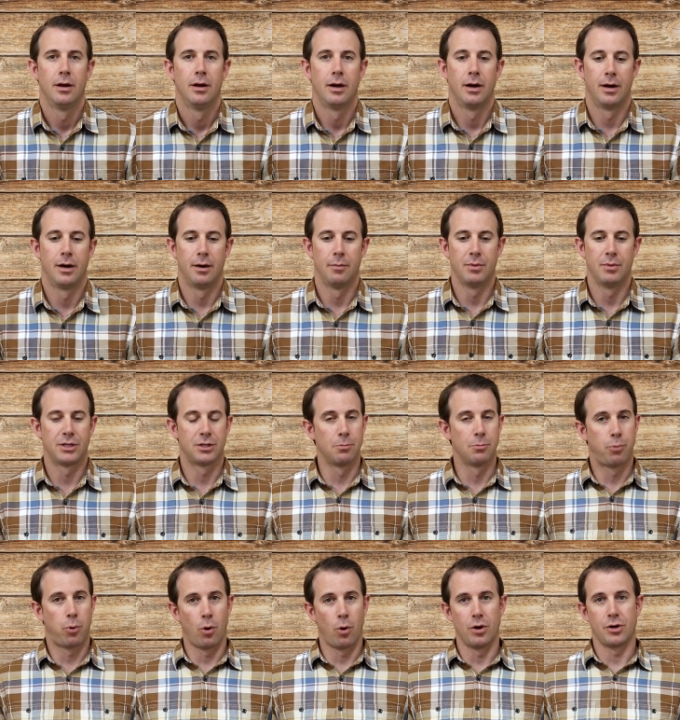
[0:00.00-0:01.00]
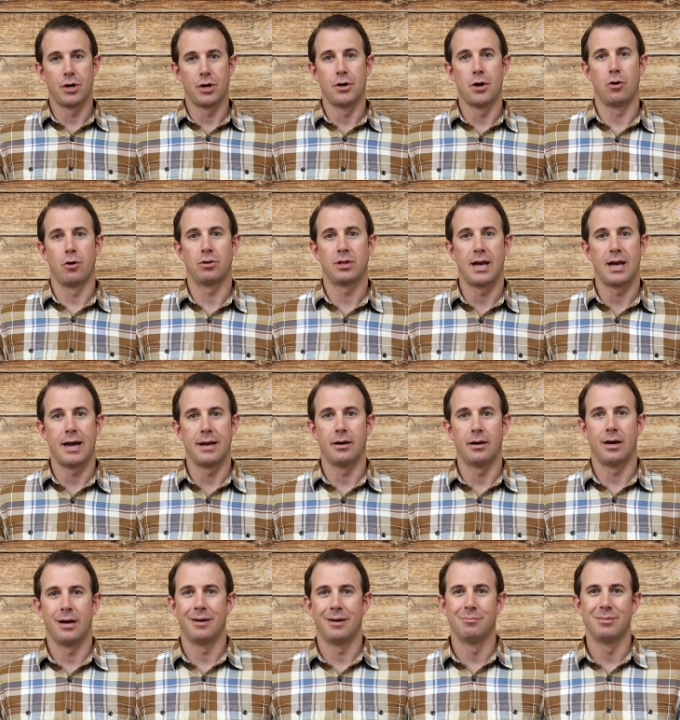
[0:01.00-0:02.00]
Um, it's important to note that
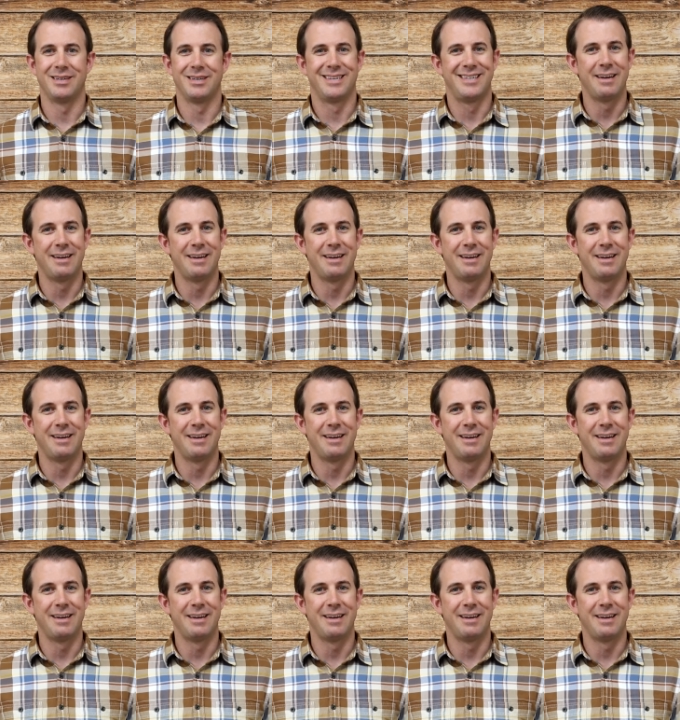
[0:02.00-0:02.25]
um,